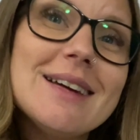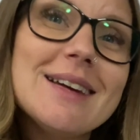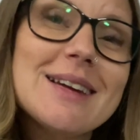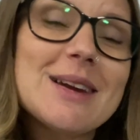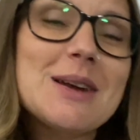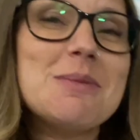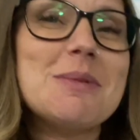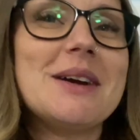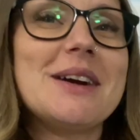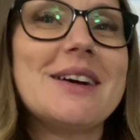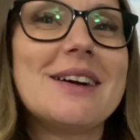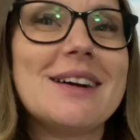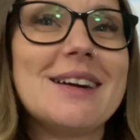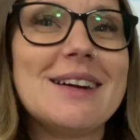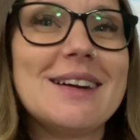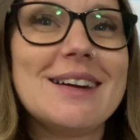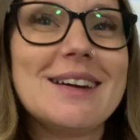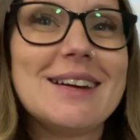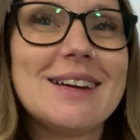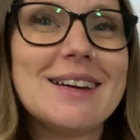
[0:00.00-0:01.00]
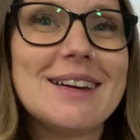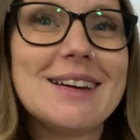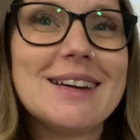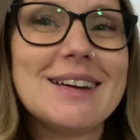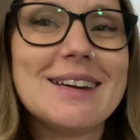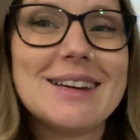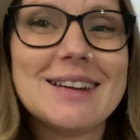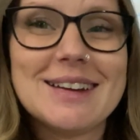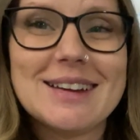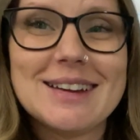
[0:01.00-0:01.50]
Come here.
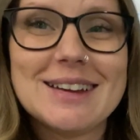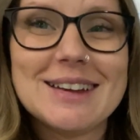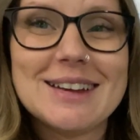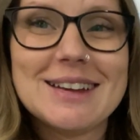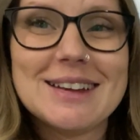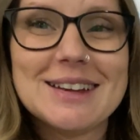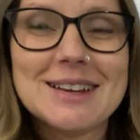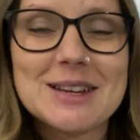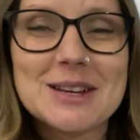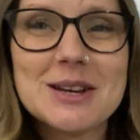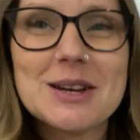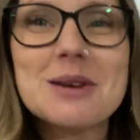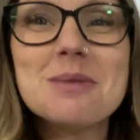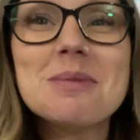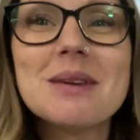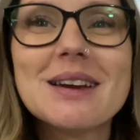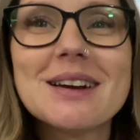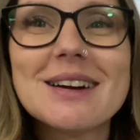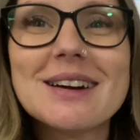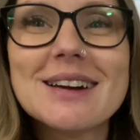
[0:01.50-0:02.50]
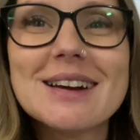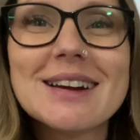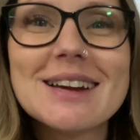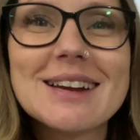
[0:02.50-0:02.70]
Come here.